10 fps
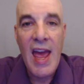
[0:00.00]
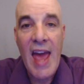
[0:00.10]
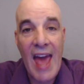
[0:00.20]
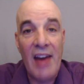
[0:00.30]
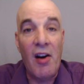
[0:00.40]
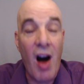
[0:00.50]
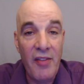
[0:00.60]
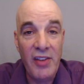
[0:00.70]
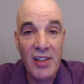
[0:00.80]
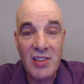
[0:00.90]
And
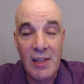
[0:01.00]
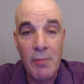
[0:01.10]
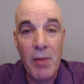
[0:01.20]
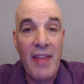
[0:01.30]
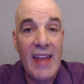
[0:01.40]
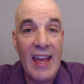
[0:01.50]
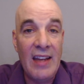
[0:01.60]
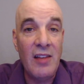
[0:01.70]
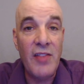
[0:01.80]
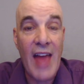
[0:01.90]
obviously by the end
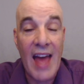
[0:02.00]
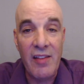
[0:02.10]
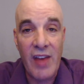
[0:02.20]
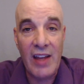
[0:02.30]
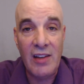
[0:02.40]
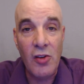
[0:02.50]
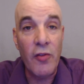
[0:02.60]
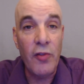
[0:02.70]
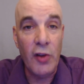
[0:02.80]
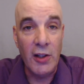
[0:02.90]
of that event, you're
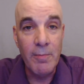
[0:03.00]
full.